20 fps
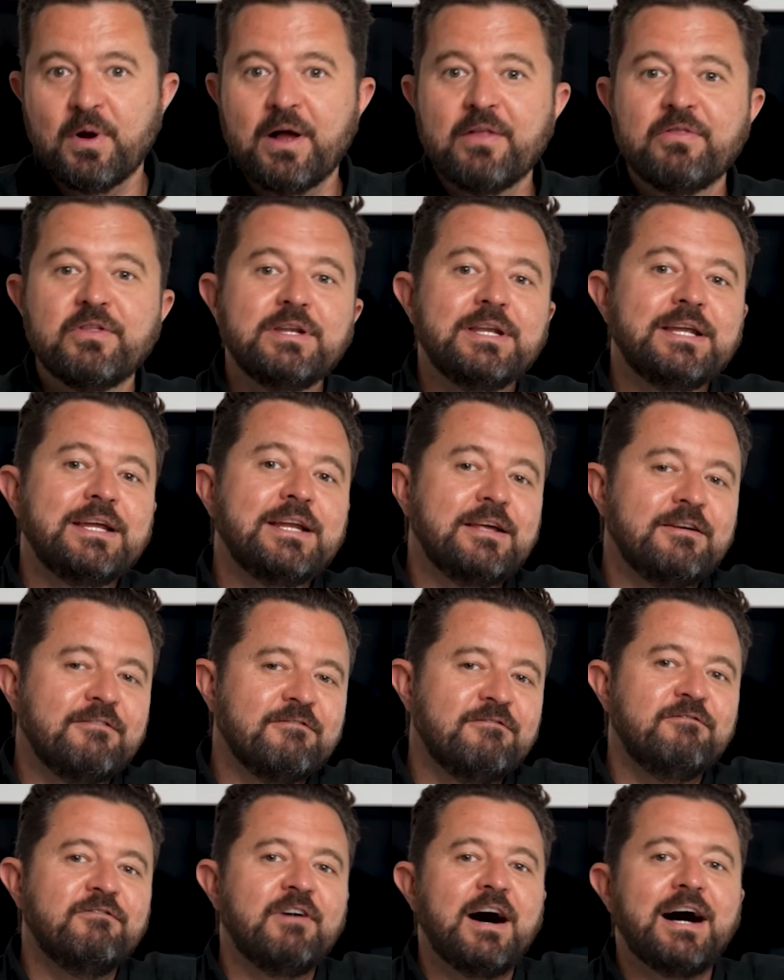Rather than needing
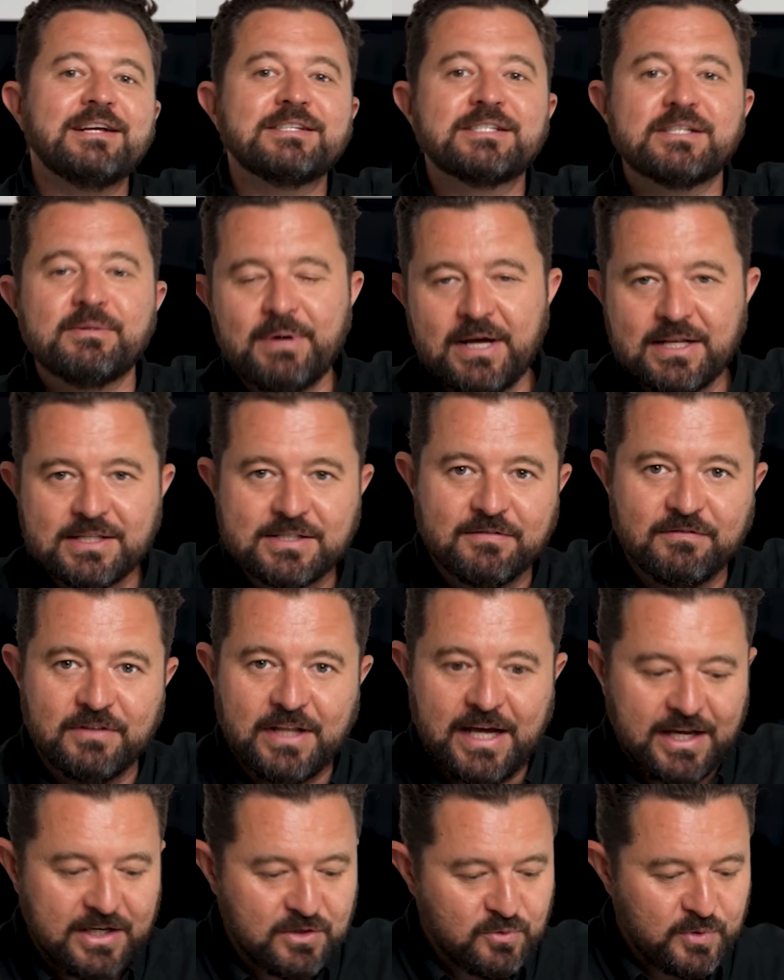vast amounts of
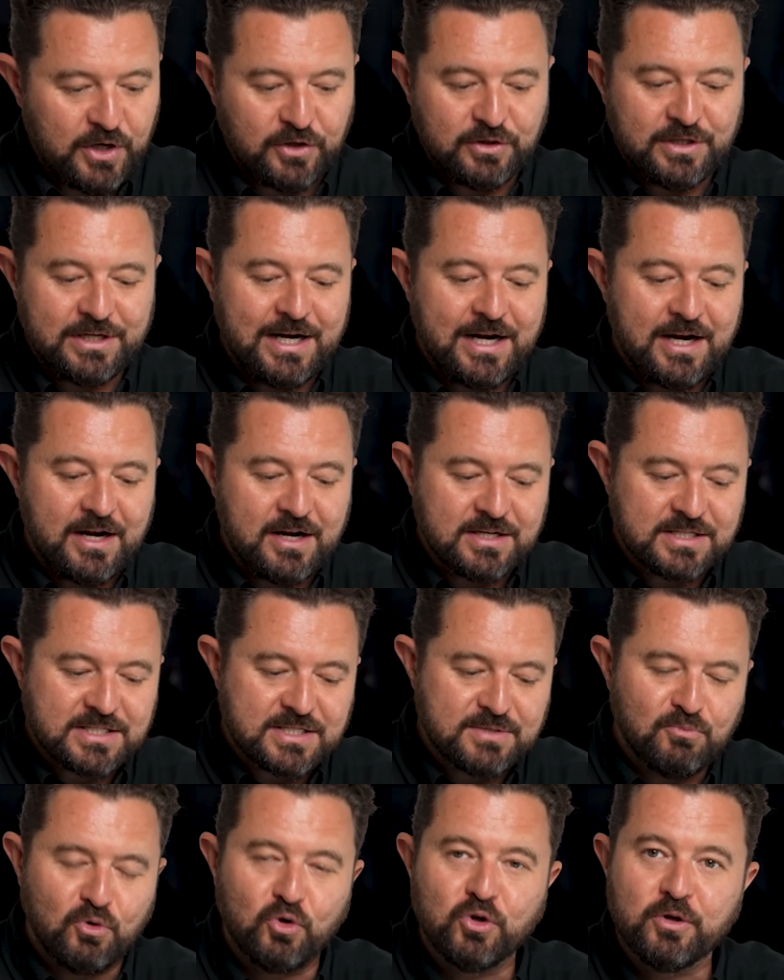land, we only needed a
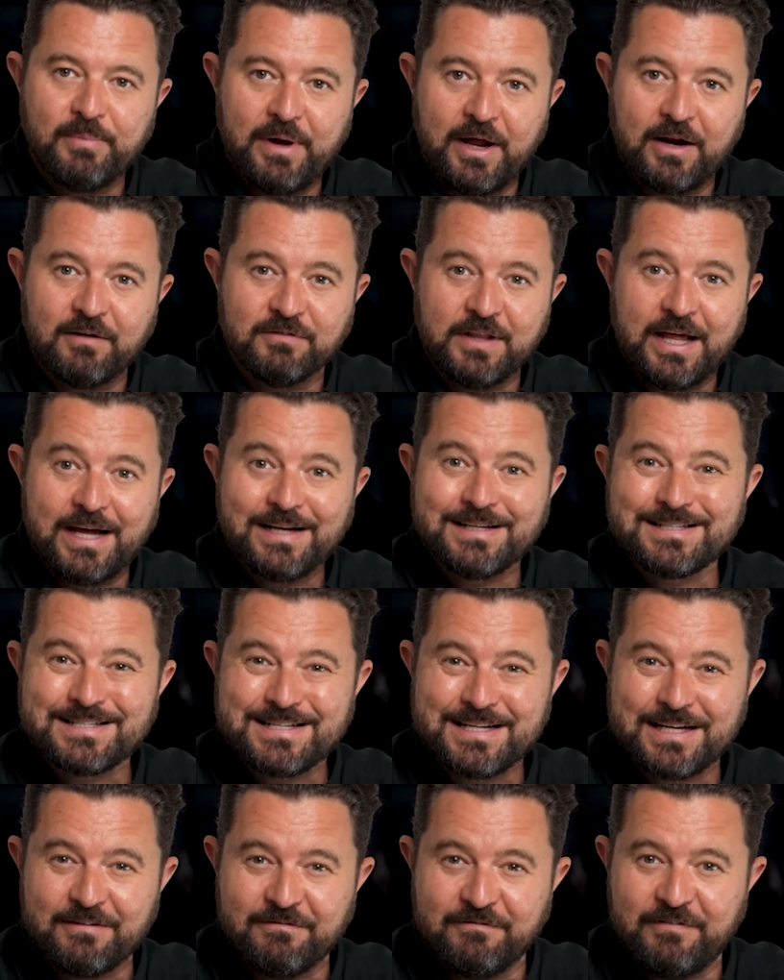small amount of land to
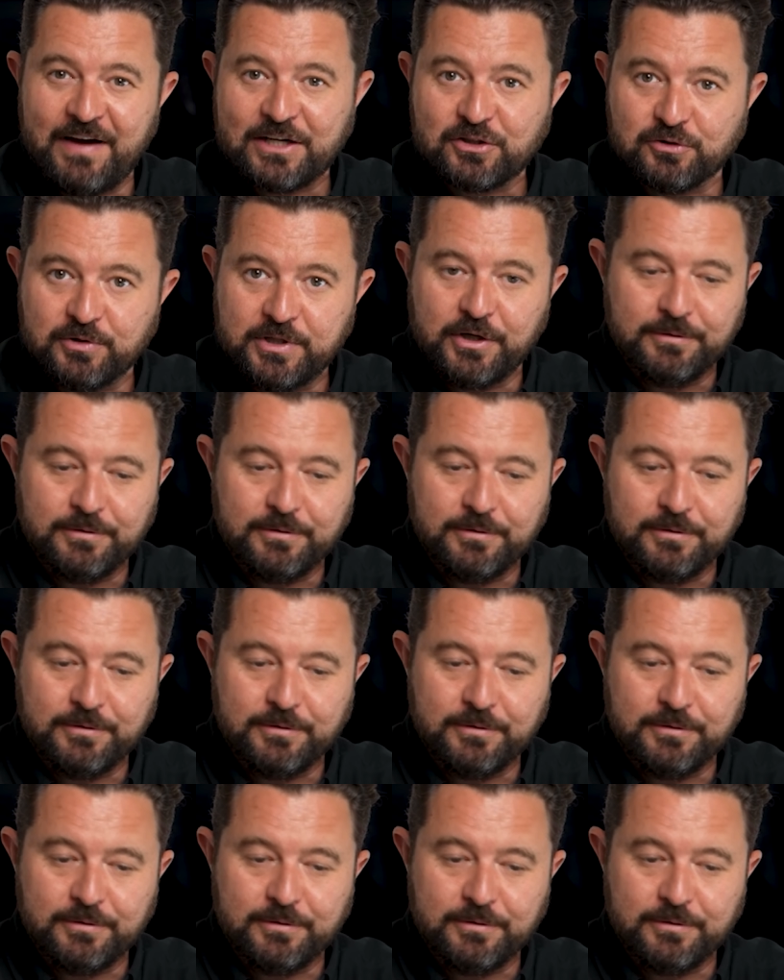stick a factory